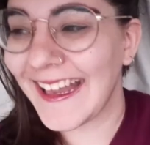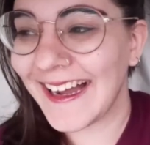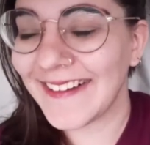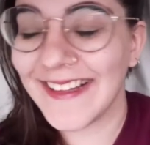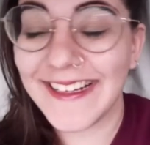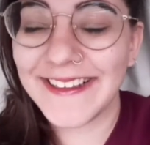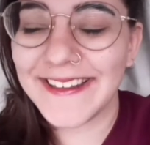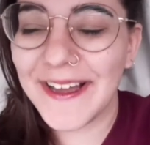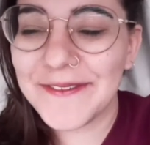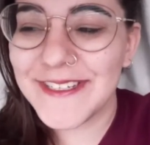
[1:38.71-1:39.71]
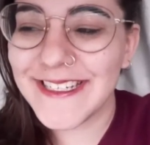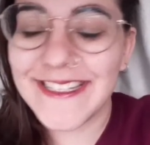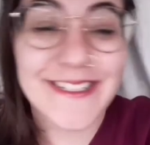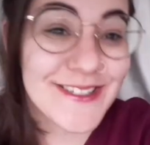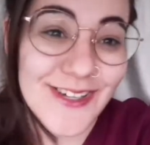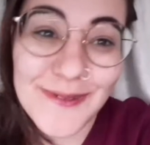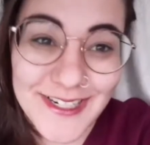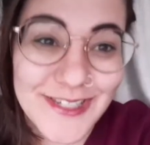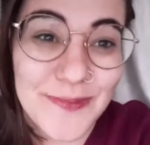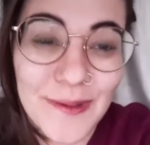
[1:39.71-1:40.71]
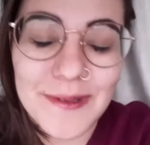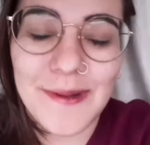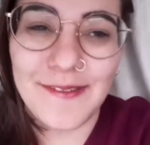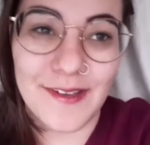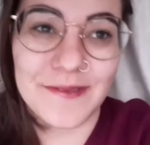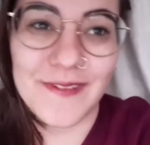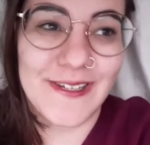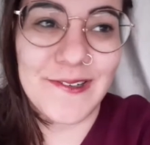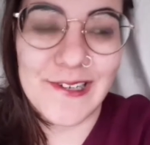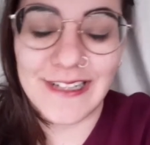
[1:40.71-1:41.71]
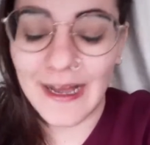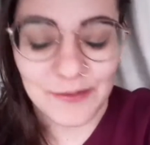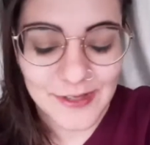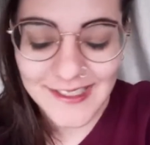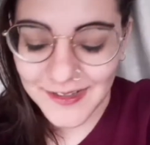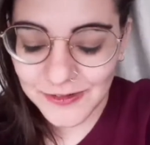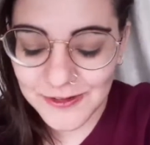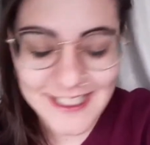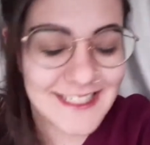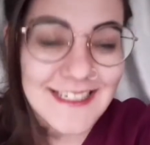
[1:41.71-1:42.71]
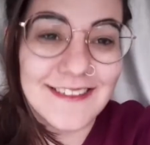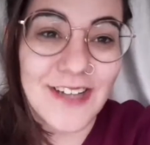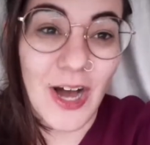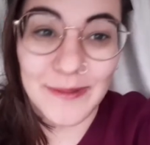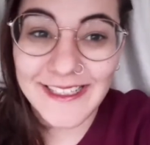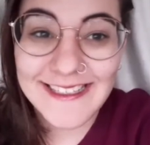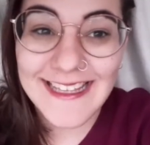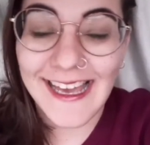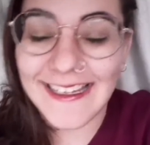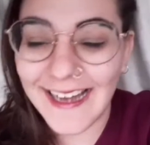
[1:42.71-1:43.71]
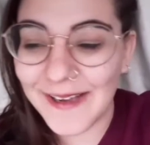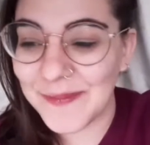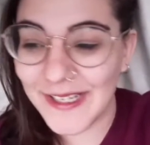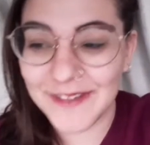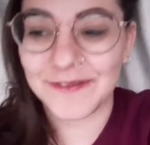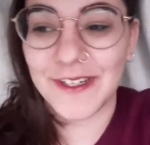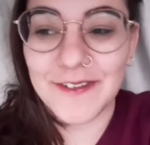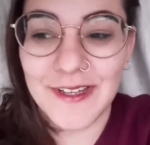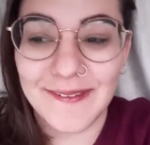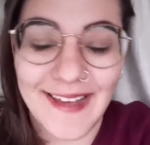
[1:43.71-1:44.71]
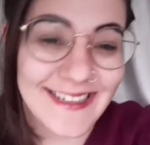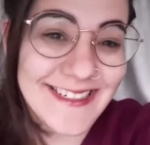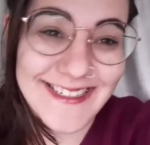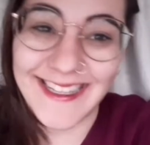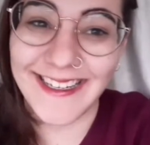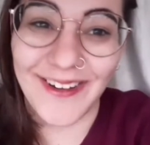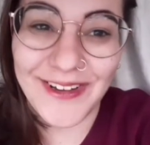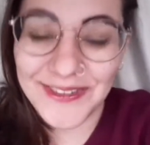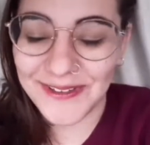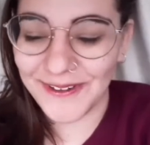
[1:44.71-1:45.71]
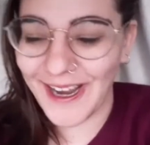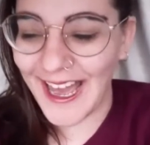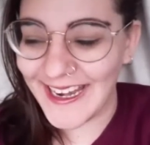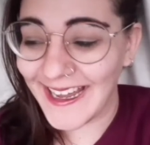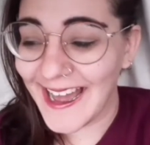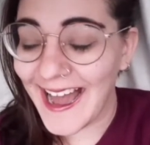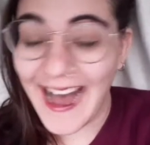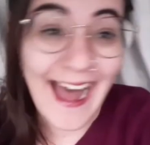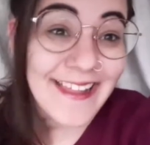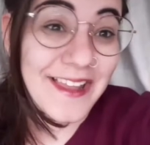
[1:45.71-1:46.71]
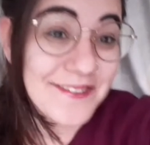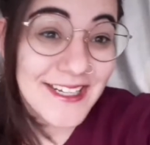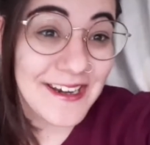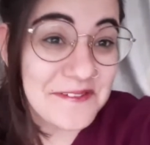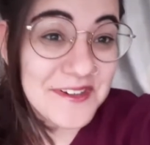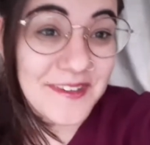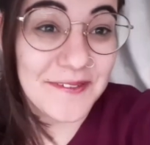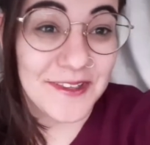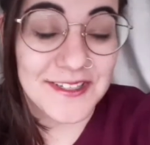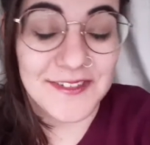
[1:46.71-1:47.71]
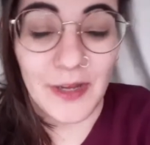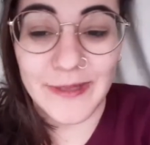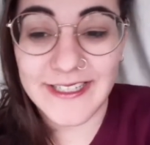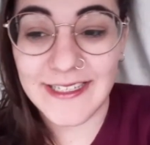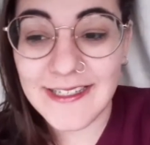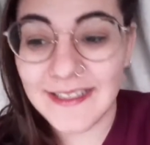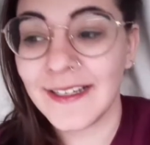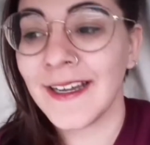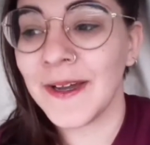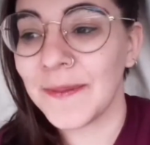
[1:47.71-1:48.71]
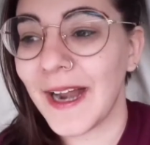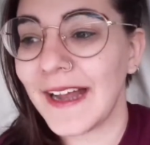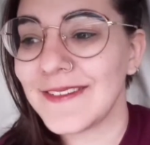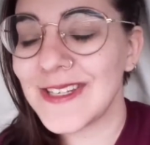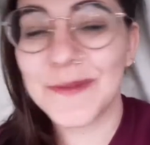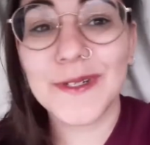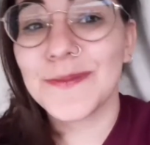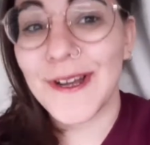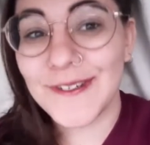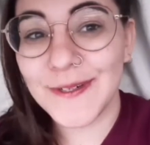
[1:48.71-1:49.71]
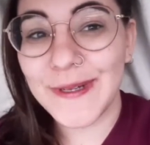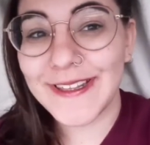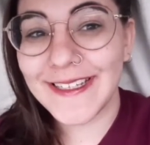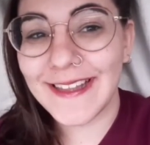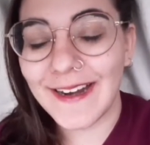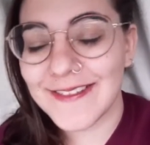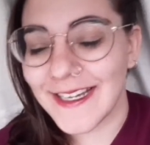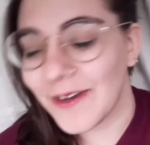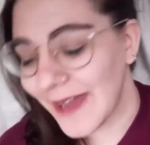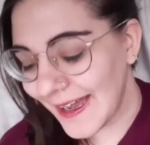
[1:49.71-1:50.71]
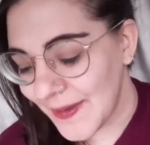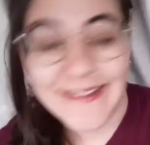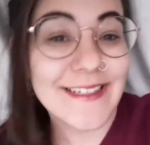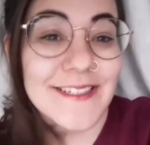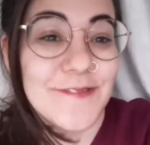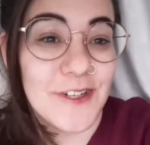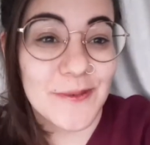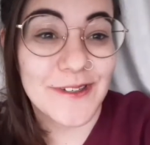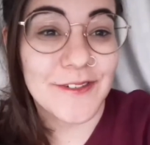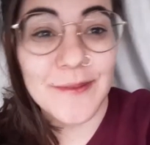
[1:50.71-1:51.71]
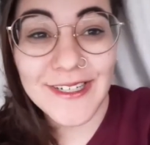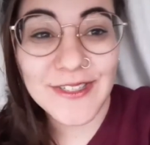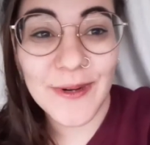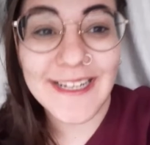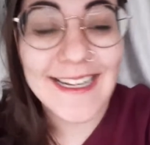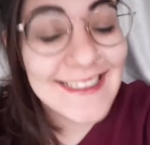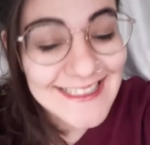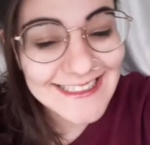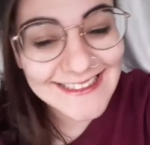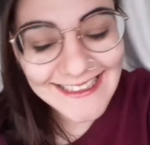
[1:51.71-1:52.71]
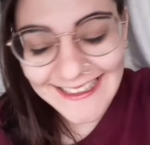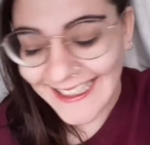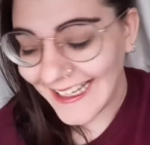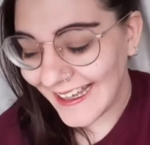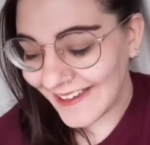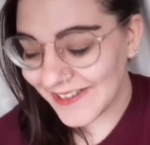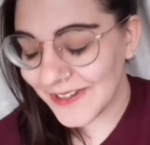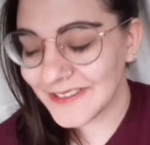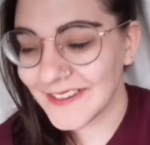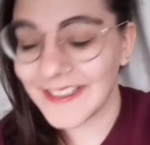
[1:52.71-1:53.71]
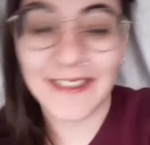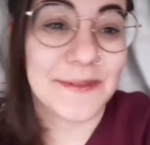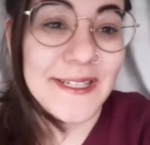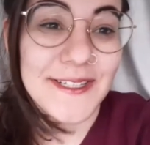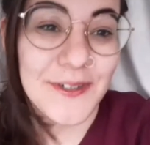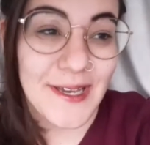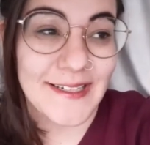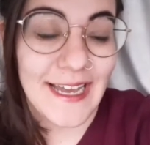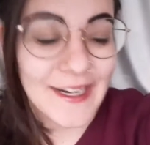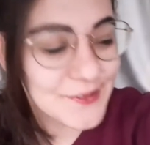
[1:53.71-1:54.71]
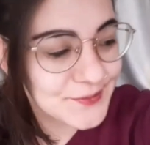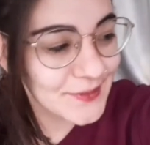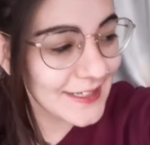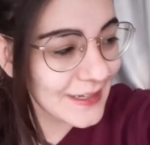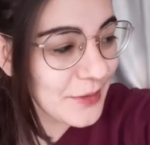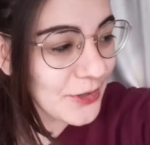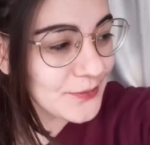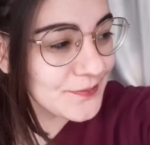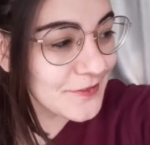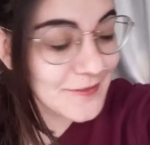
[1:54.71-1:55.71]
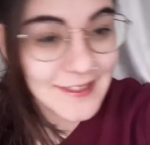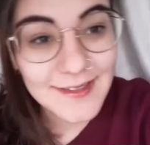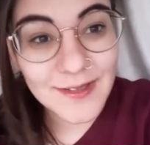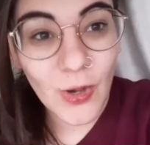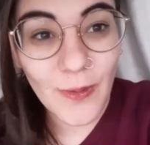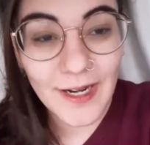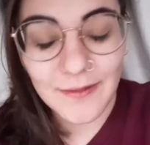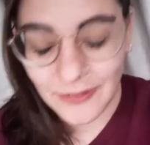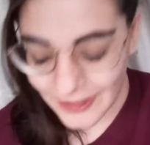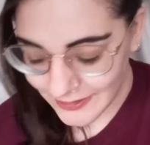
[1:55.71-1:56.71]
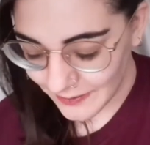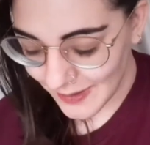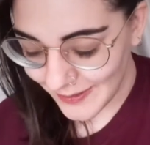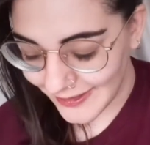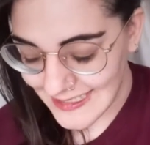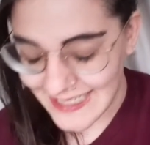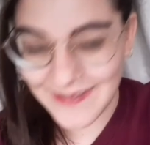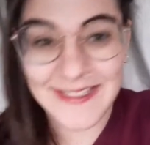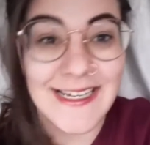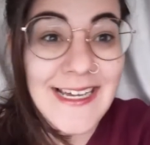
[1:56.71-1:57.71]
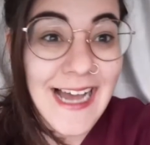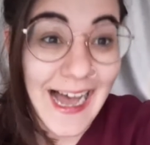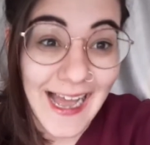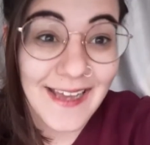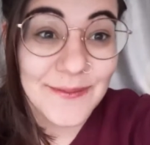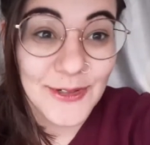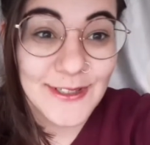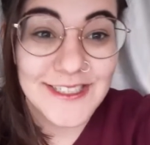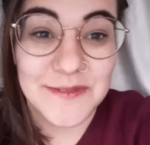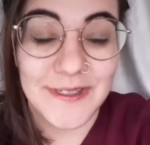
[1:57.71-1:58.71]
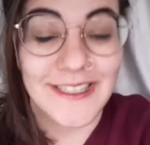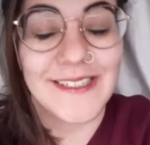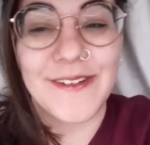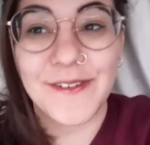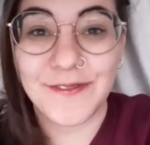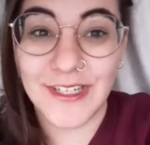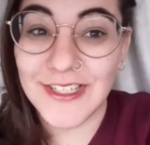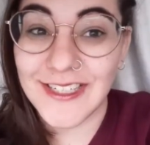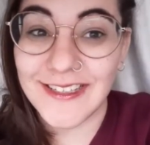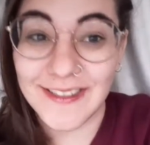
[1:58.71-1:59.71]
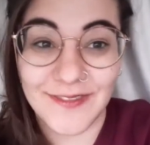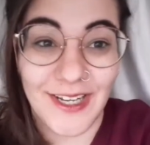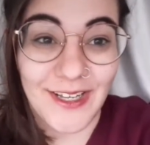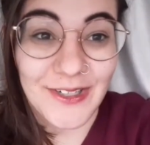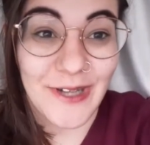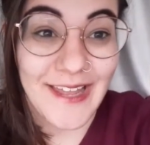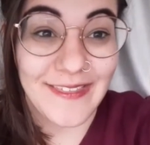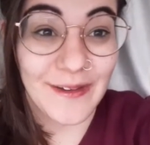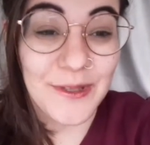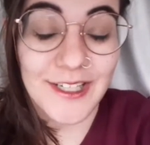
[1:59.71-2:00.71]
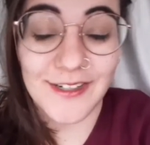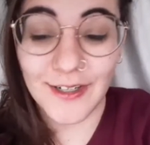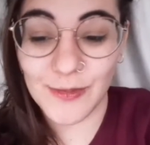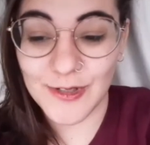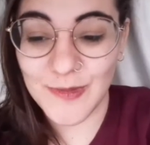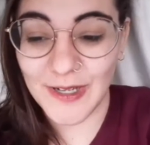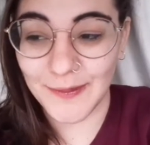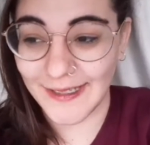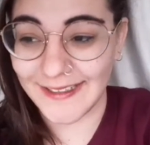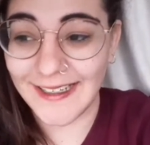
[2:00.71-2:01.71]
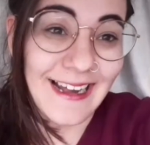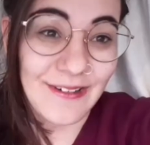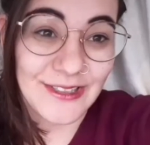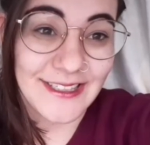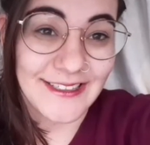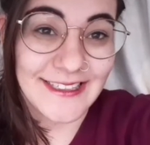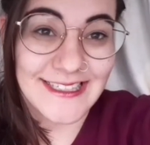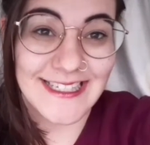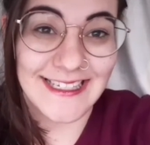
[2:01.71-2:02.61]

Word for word: I like loved it so much. It's probably my favorite video all. I'm reading through 60s comics and I'm making fun of them and just like going through and I love it, and I've done that with lots of comics since, but I have so much pressure about this that I was like, okay, this has filming from like 2019 on it, and all of this, and I'm like, okay, now when I come home from this, when I'm no longer at my parents' house, I am going to be finishing this video, and then we can talk about Spider-Man, how hilarious he